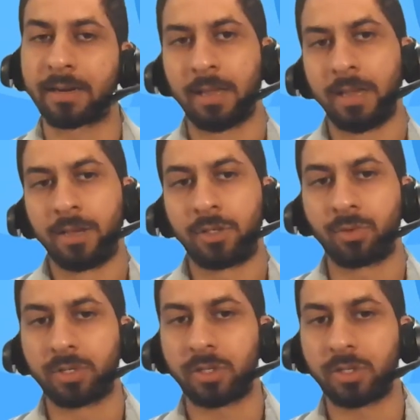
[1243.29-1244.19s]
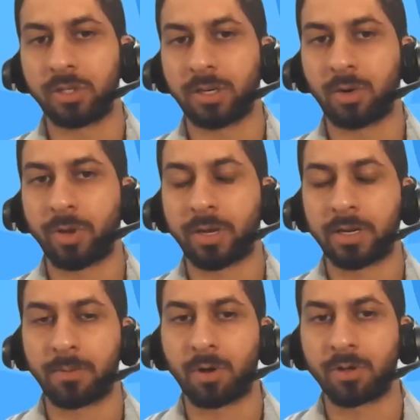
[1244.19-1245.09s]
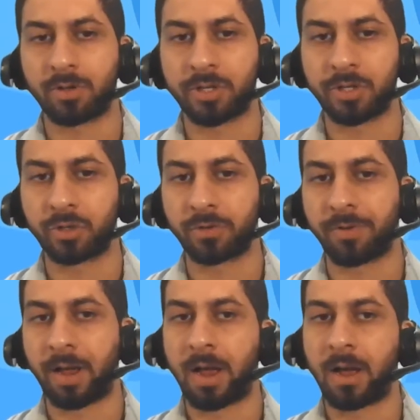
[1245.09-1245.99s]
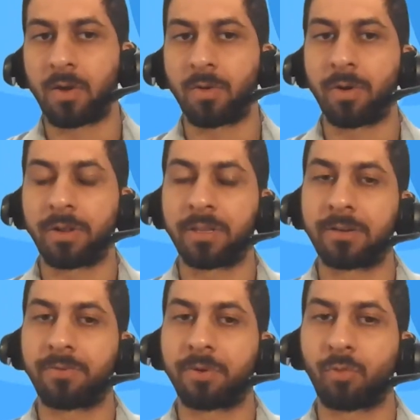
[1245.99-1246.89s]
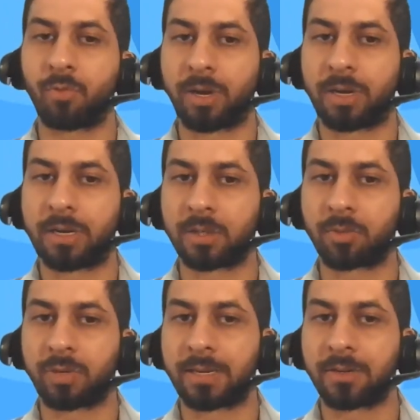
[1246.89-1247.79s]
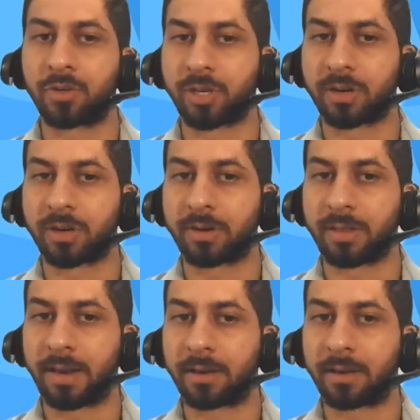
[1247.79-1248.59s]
So this is just a quick demonstration of how are the different ways we can trigger that rule engine built-in